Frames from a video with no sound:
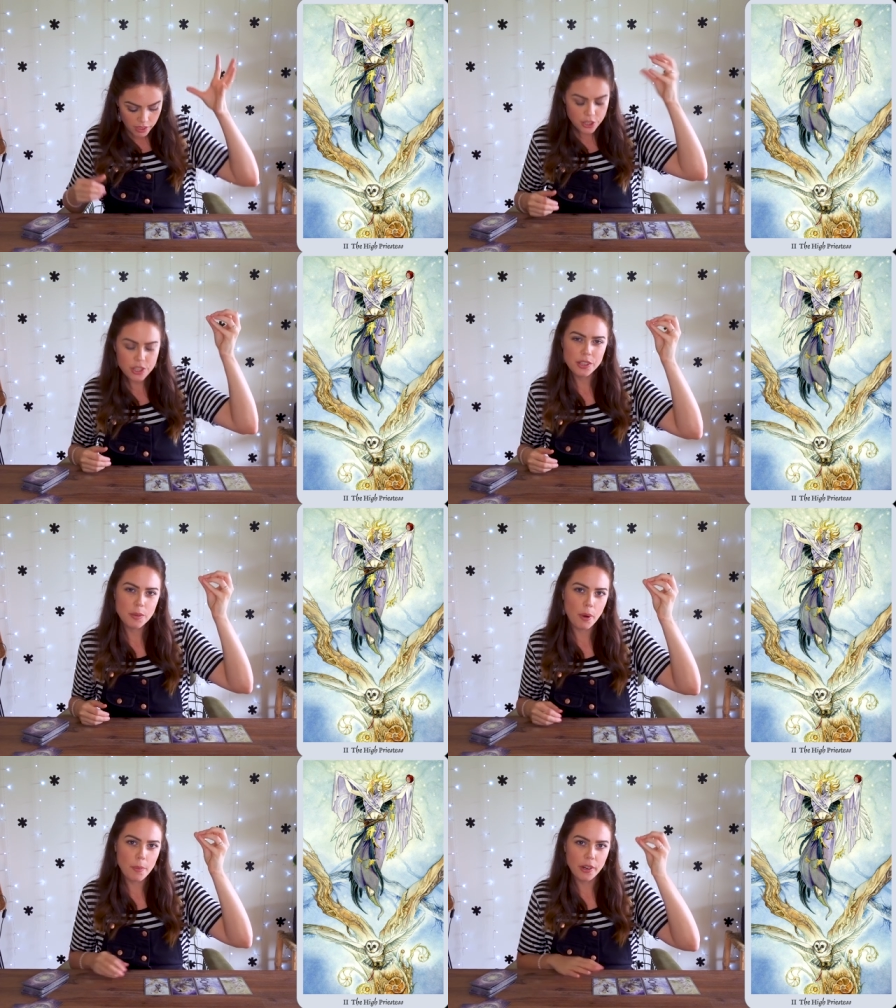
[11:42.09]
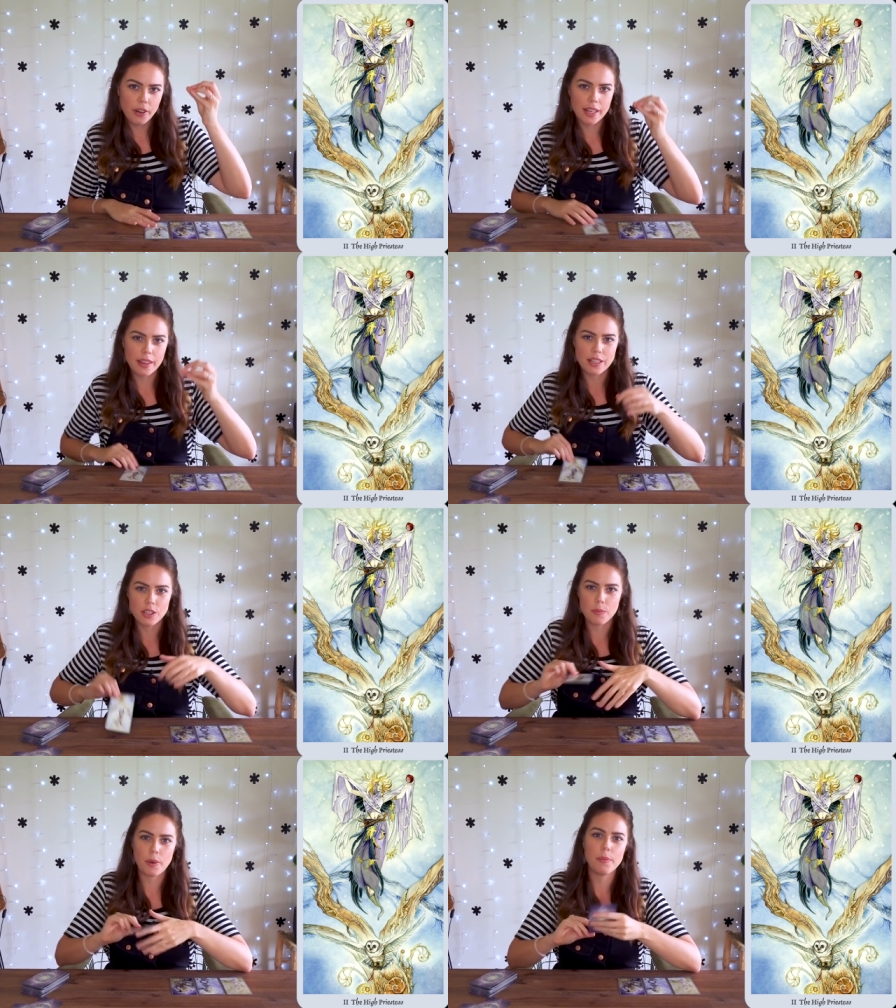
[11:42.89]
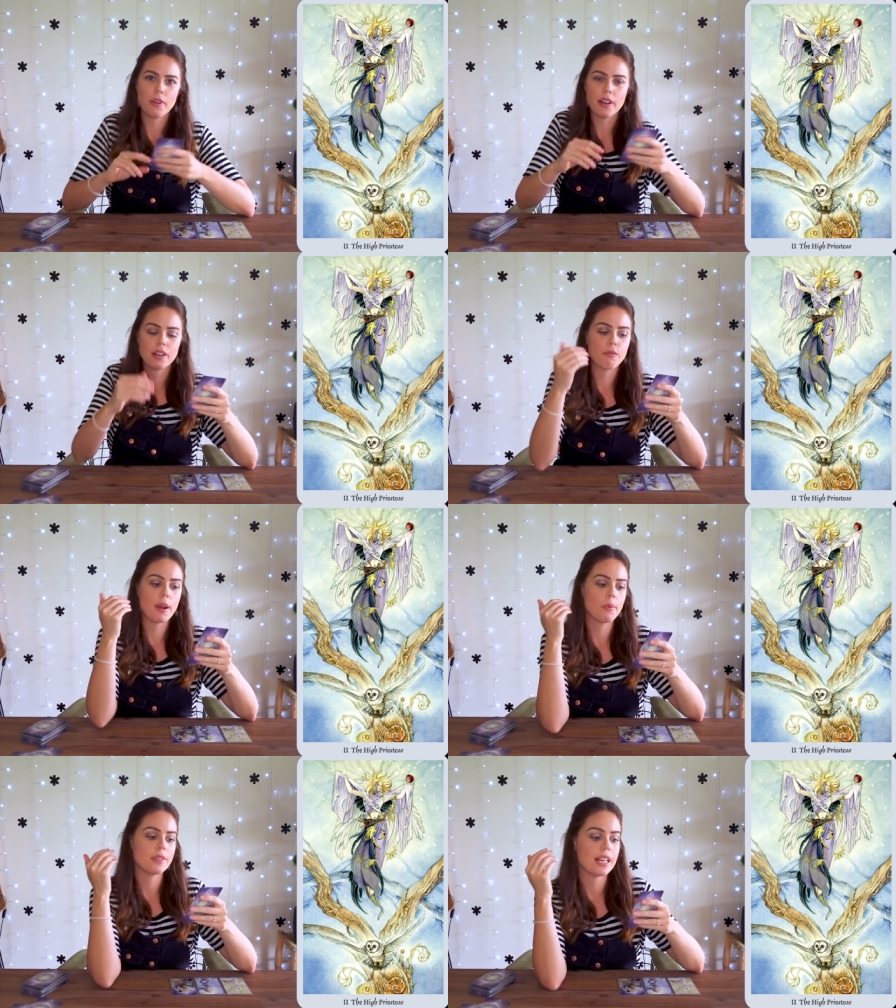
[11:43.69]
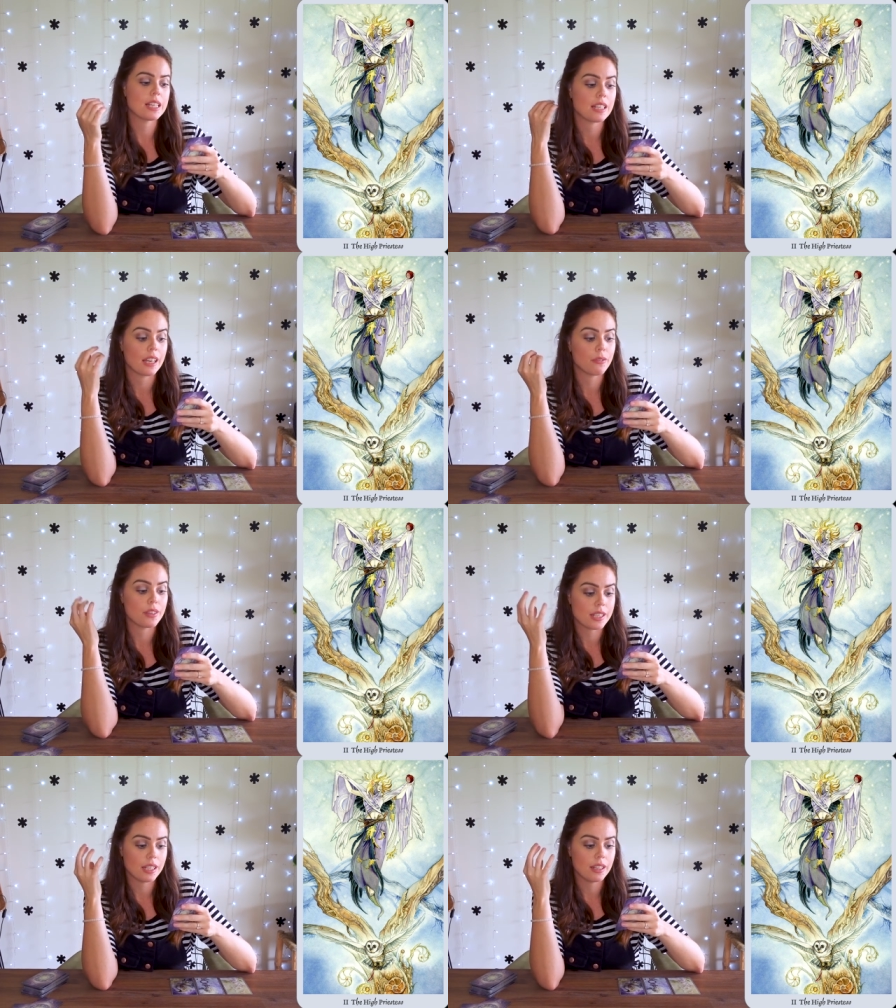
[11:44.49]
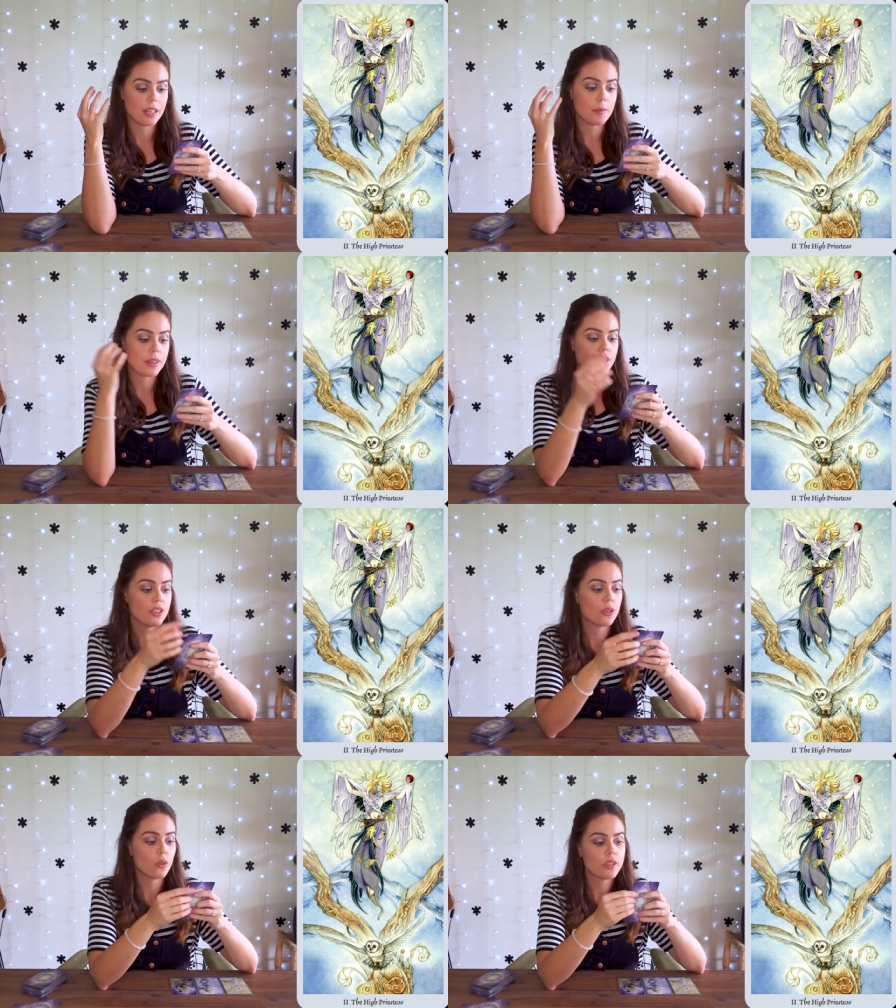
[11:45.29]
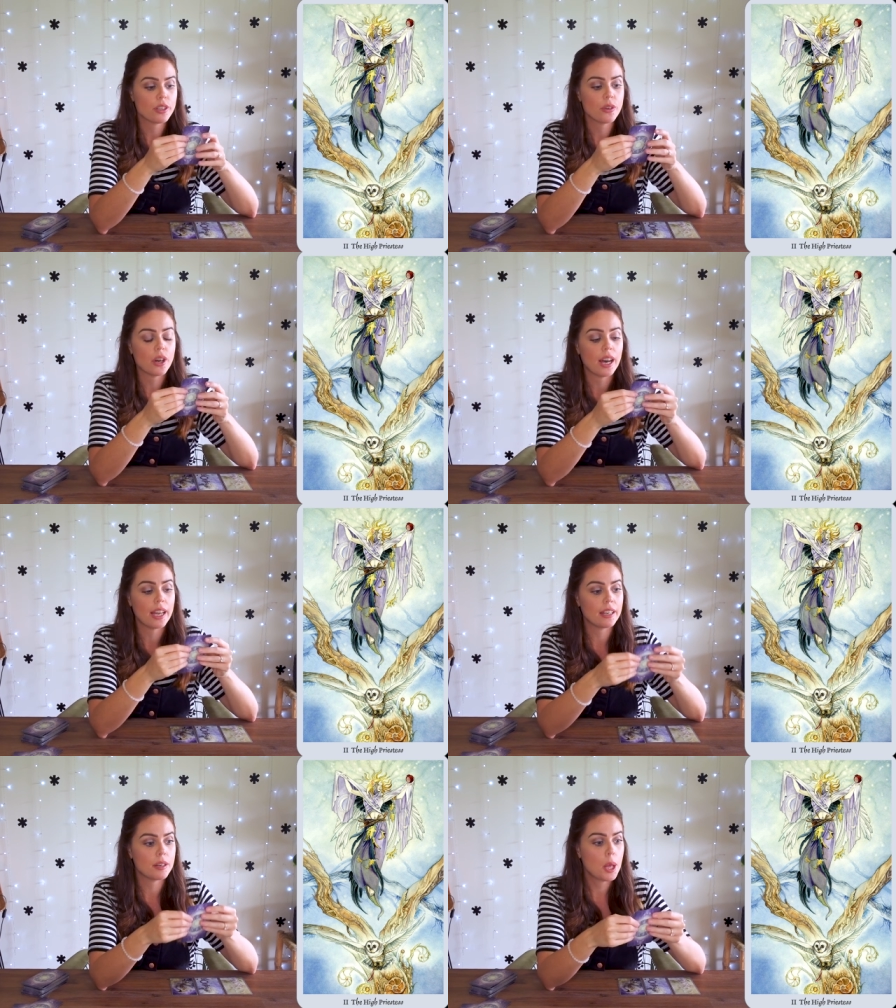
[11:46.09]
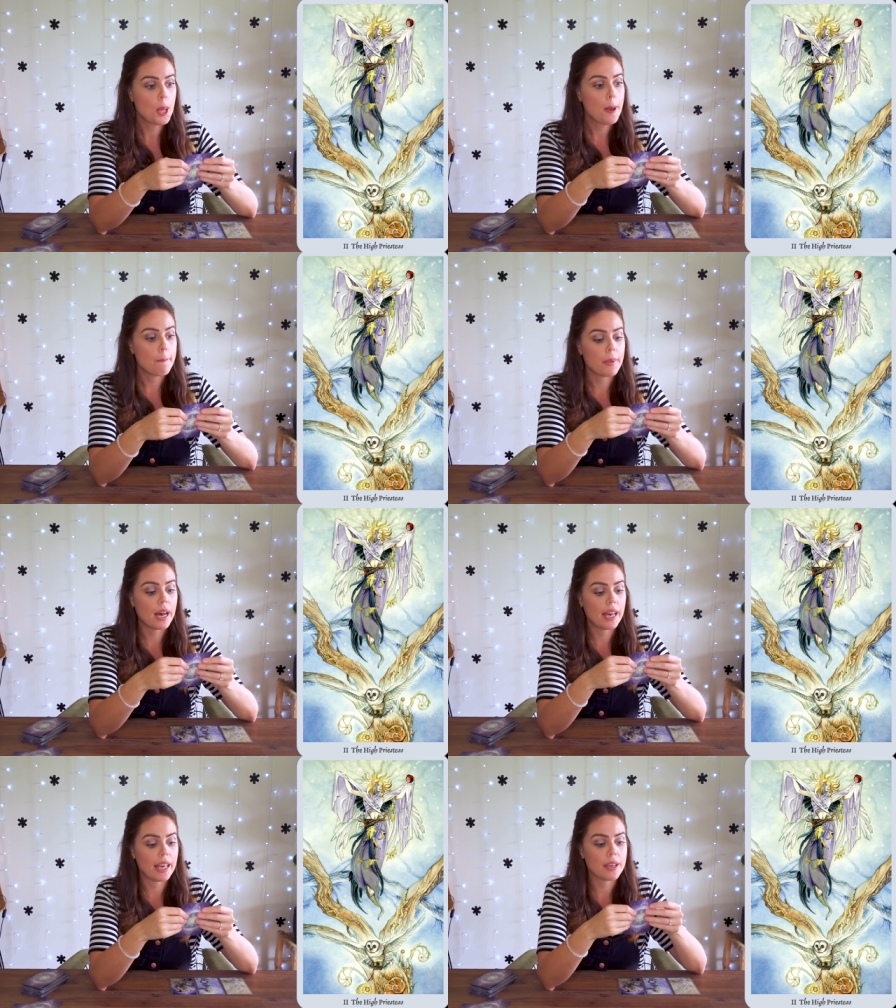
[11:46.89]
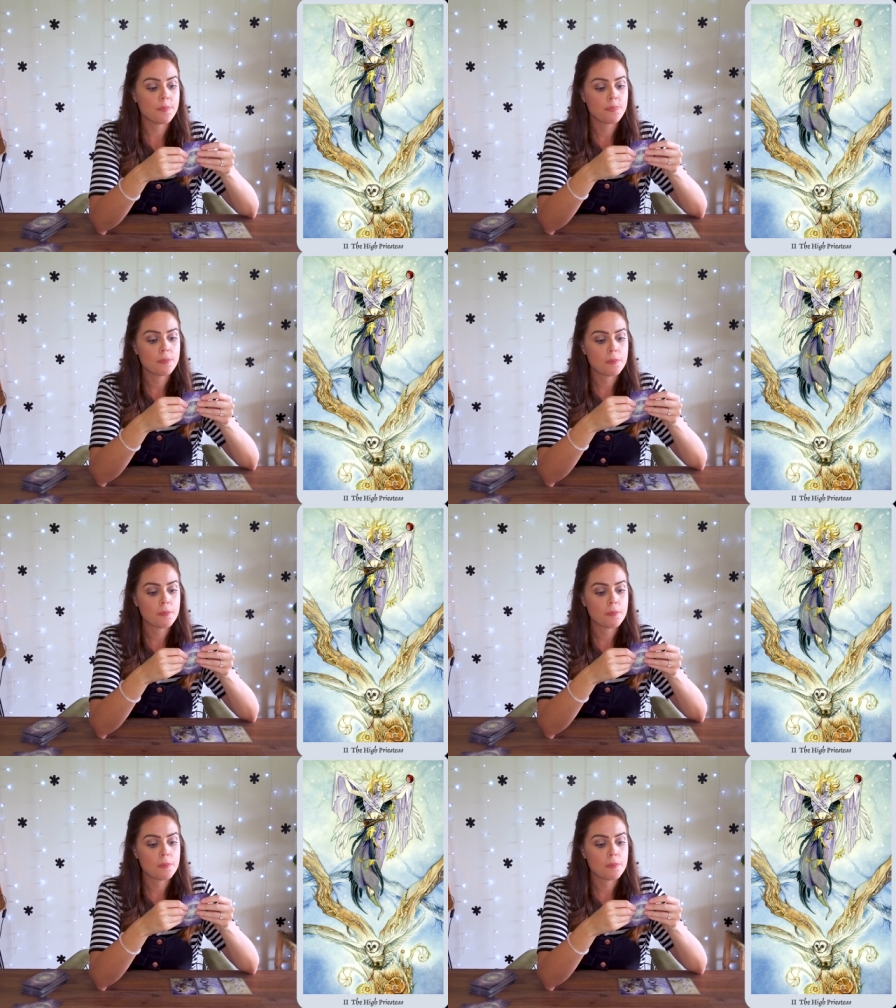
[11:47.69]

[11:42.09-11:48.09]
she's got the pomegranate there. So the pomegranate represents like fertility, but then she's also guided by